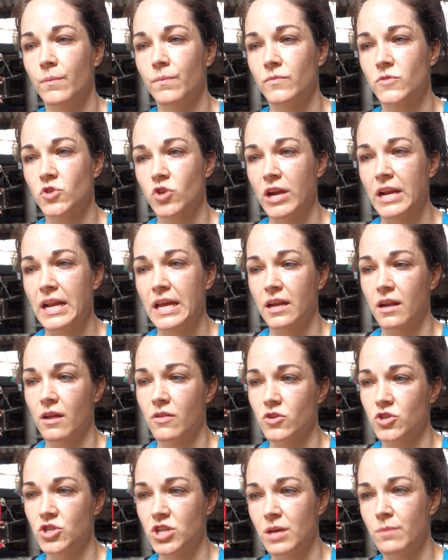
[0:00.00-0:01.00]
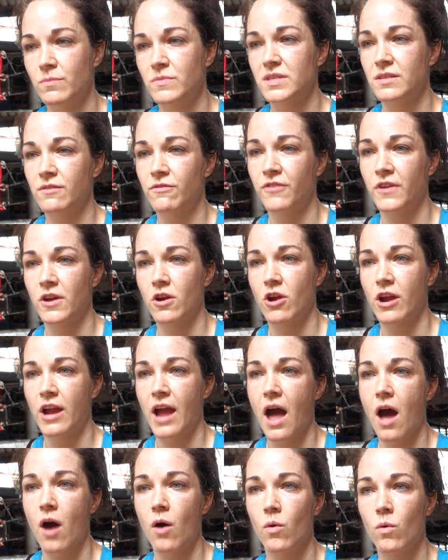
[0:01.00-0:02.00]
training at other gyms and figuring
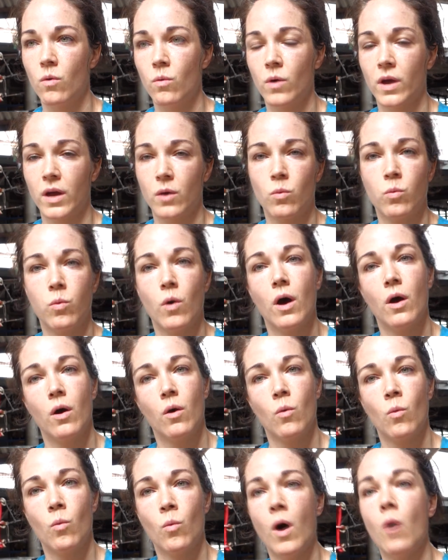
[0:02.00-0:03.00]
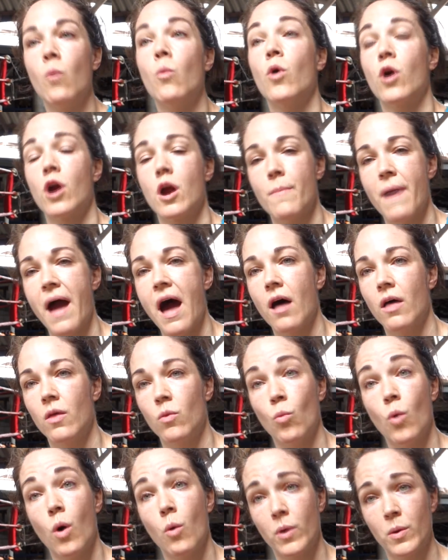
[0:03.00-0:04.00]
out like what we're about and
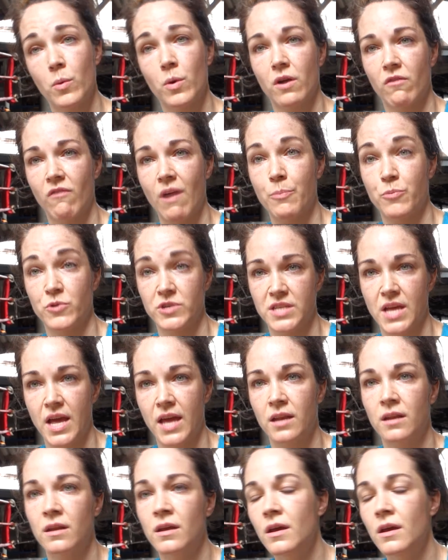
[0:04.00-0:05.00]
what we want to represent.